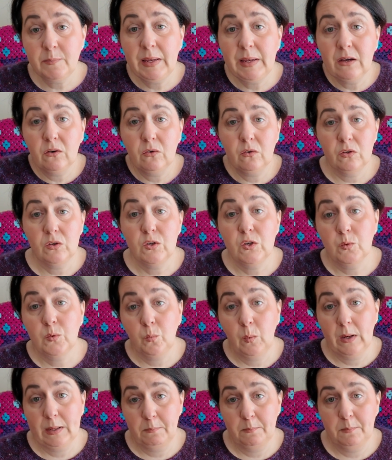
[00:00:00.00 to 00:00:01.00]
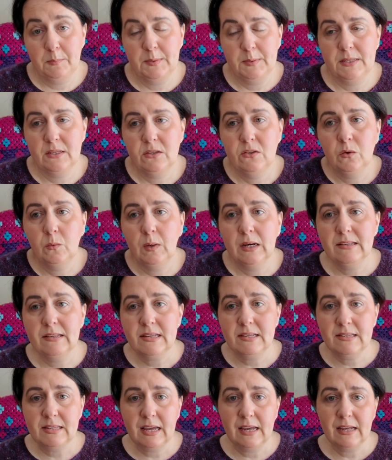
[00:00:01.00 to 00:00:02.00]
me on to whips. So as I
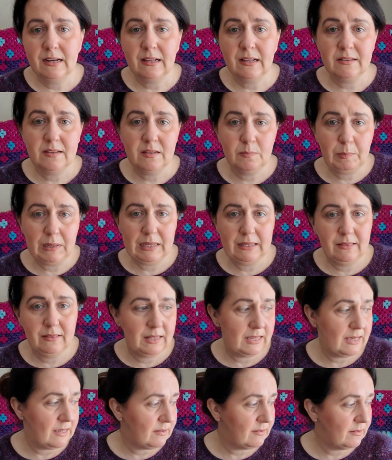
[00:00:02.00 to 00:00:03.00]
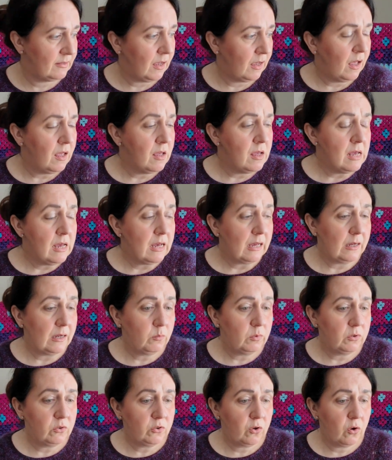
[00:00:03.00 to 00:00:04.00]
said, I'll split these. I
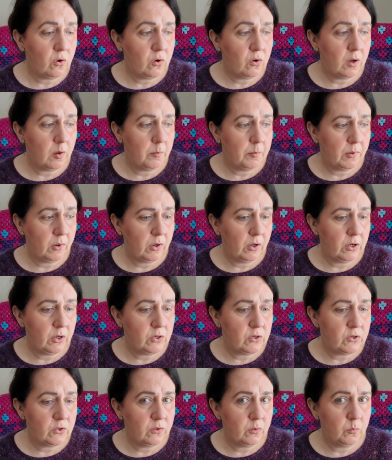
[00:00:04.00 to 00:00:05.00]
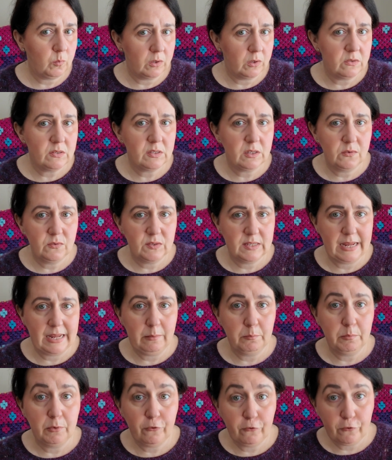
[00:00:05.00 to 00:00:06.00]
will talk about the ones that you've seen
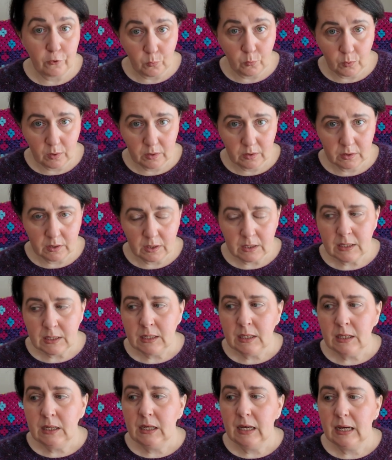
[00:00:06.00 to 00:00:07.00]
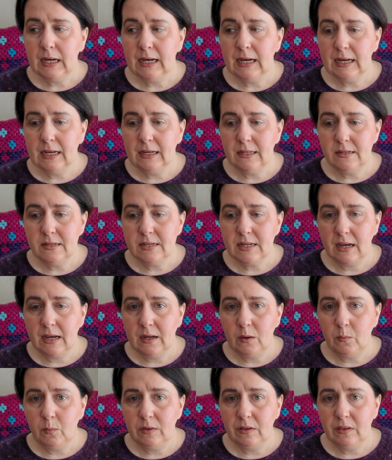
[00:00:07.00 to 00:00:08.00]
before, and I
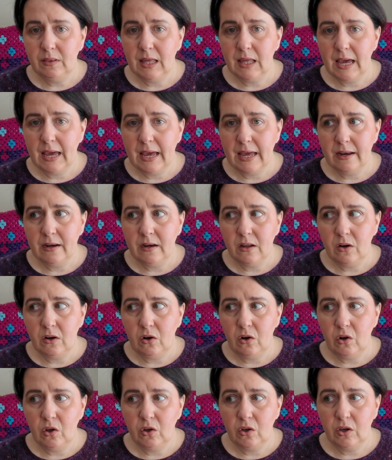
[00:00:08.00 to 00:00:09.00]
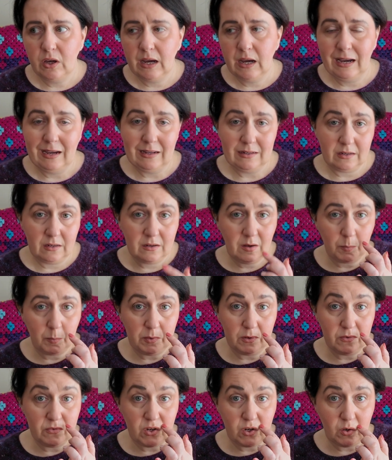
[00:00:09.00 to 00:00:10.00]
will then look at a
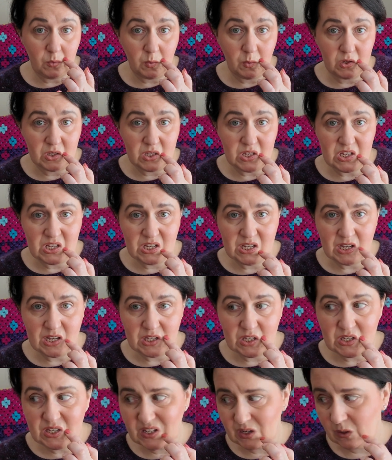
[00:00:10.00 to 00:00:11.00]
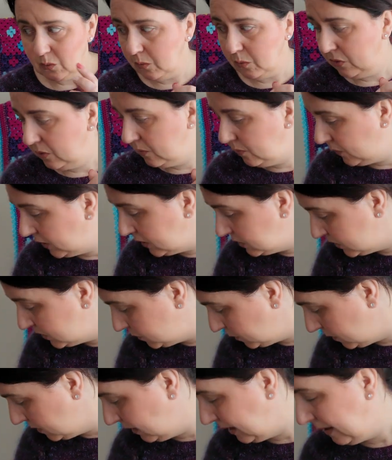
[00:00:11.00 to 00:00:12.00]
couple of new ones. So the first
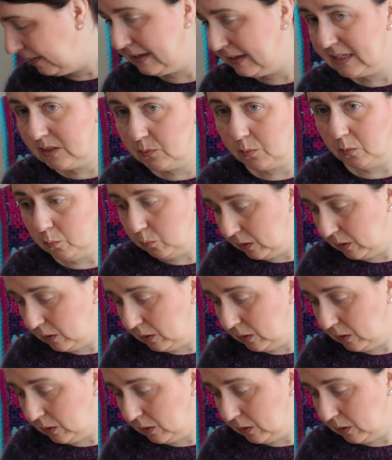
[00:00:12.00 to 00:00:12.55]
one, and this one